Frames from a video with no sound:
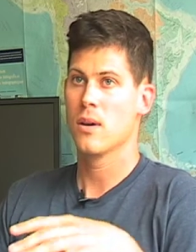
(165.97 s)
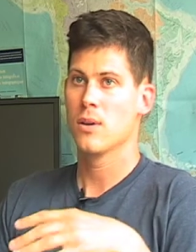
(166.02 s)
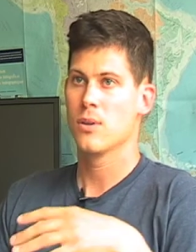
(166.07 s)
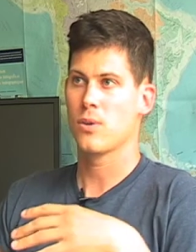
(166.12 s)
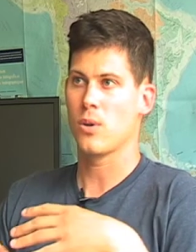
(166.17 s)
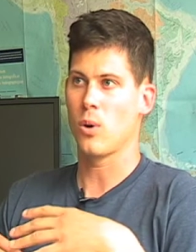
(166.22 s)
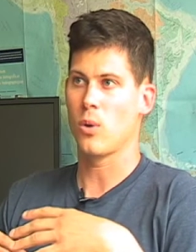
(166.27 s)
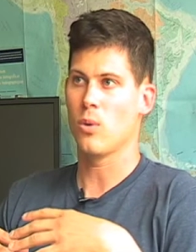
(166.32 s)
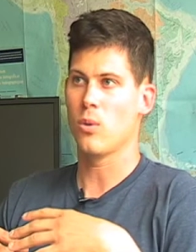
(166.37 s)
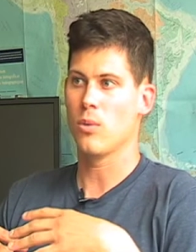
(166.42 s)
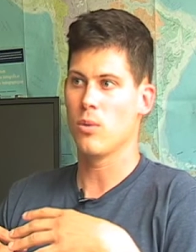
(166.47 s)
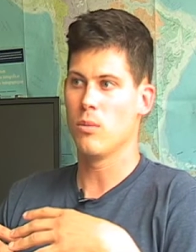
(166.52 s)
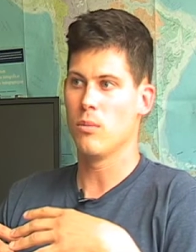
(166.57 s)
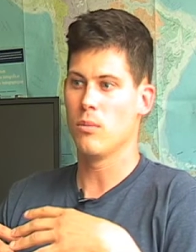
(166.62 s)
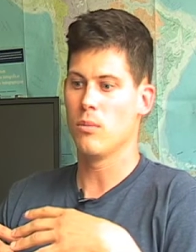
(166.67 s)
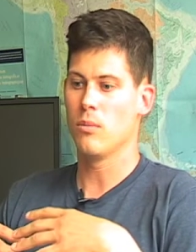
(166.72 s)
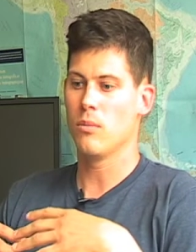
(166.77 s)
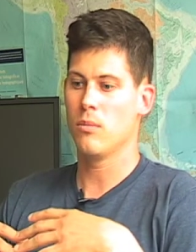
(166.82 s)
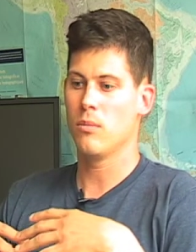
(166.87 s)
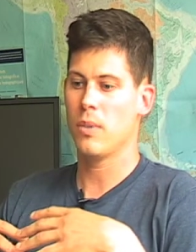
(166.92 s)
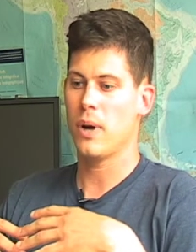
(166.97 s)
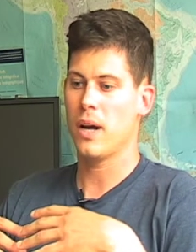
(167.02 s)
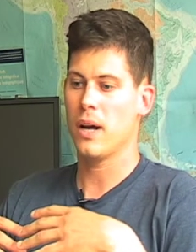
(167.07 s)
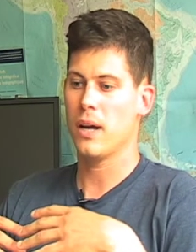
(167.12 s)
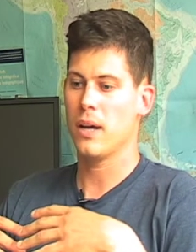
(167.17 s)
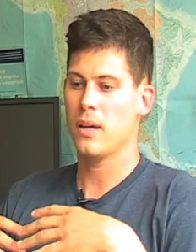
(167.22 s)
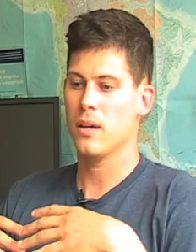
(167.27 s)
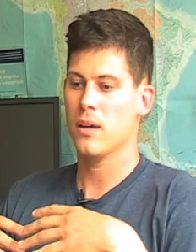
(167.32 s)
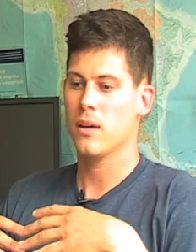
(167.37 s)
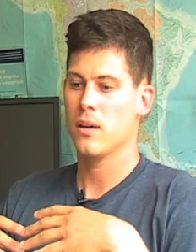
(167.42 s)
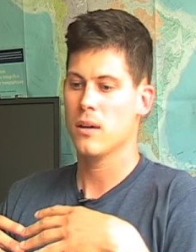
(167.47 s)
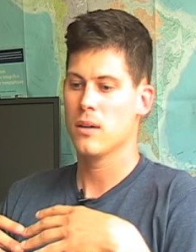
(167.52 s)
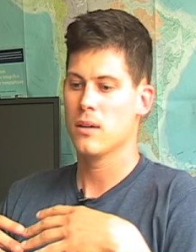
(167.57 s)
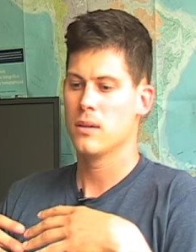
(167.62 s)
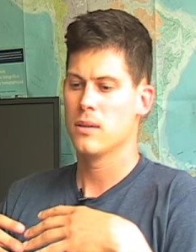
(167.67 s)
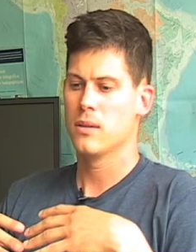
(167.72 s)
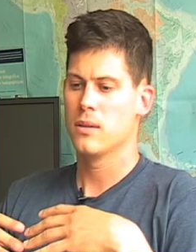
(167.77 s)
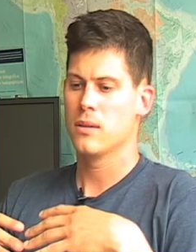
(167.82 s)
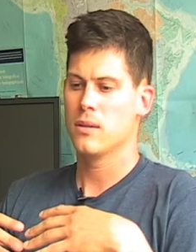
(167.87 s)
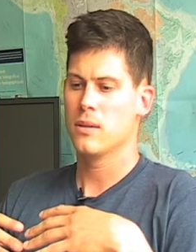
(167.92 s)
So by
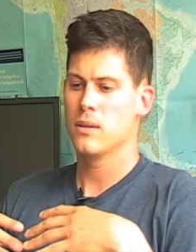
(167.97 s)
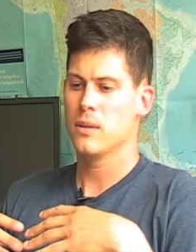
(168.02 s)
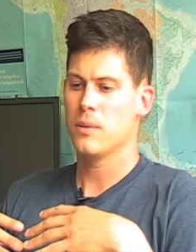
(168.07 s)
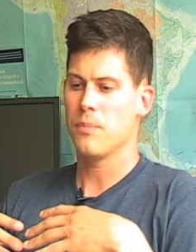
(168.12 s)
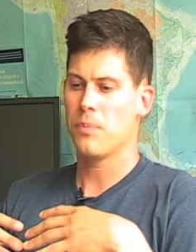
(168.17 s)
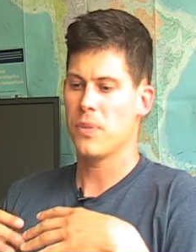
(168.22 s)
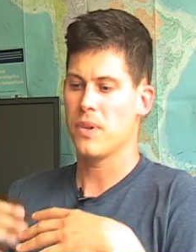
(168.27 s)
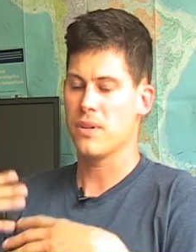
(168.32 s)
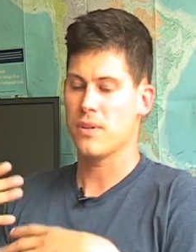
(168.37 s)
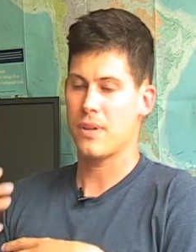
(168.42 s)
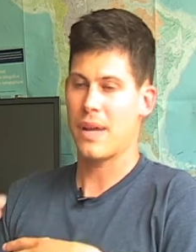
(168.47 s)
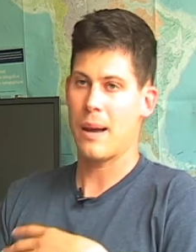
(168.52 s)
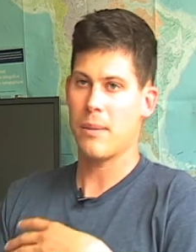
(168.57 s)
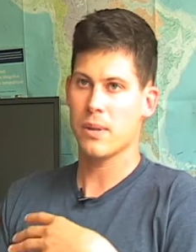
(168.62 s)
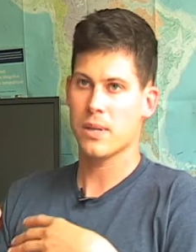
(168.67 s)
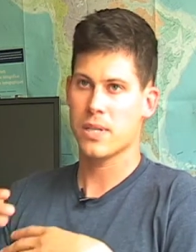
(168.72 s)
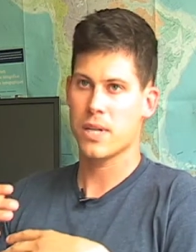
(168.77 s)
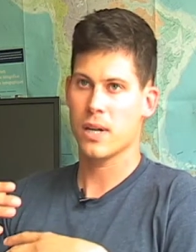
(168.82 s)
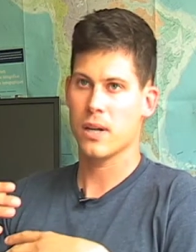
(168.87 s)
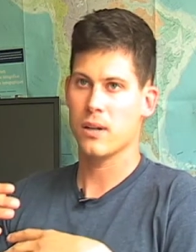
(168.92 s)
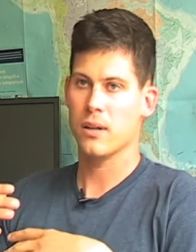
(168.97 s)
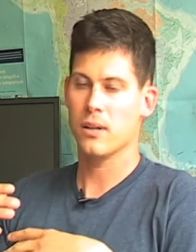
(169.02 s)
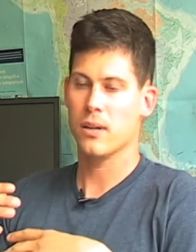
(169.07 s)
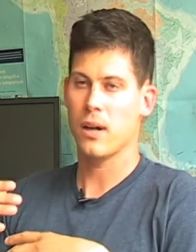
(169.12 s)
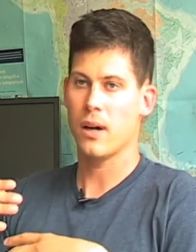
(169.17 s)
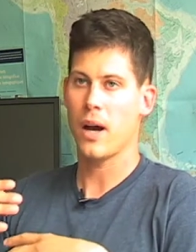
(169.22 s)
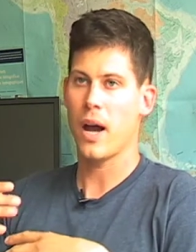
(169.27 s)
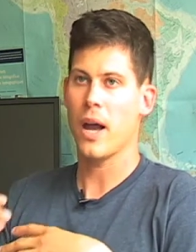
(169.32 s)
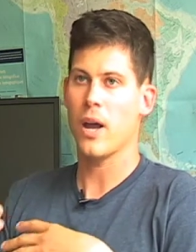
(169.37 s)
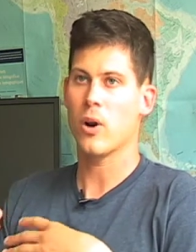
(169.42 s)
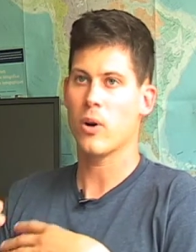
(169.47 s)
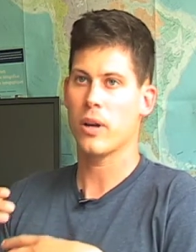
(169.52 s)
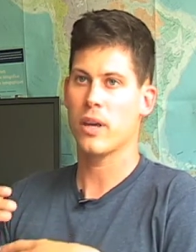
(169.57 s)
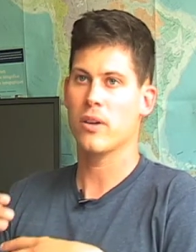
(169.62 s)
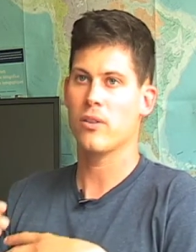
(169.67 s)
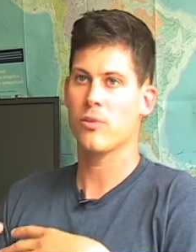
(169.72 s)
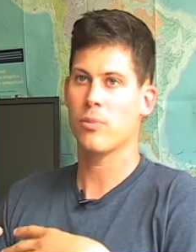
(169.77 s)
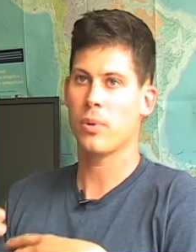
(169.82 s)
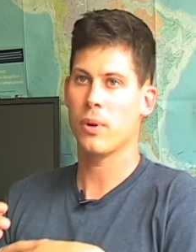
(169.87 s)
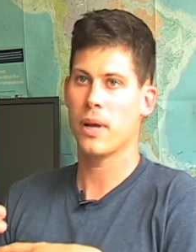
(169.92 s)
establishing a hierarchy
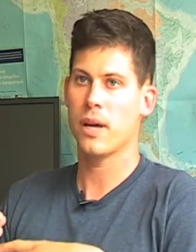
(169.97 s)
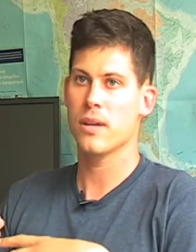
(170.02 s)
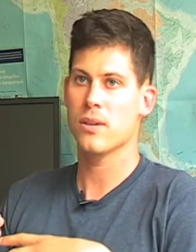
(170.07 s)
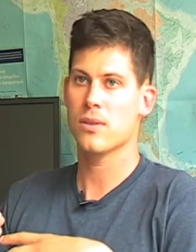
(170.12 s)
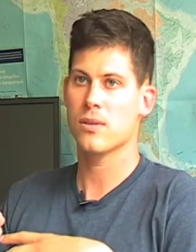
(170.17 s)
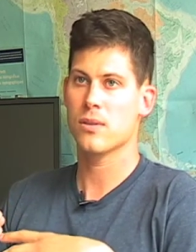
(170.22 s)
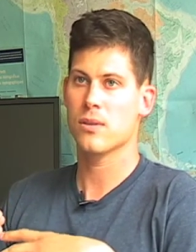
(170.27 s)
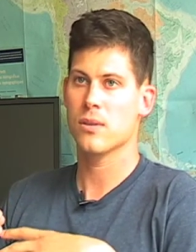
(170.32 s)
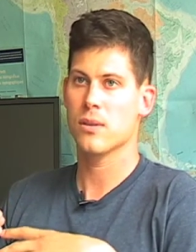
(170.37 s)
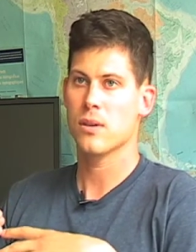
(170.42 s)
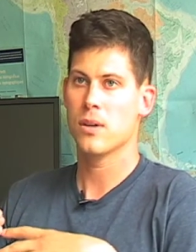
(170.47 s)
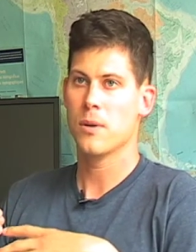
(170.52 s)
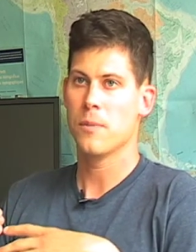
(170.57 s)
of place,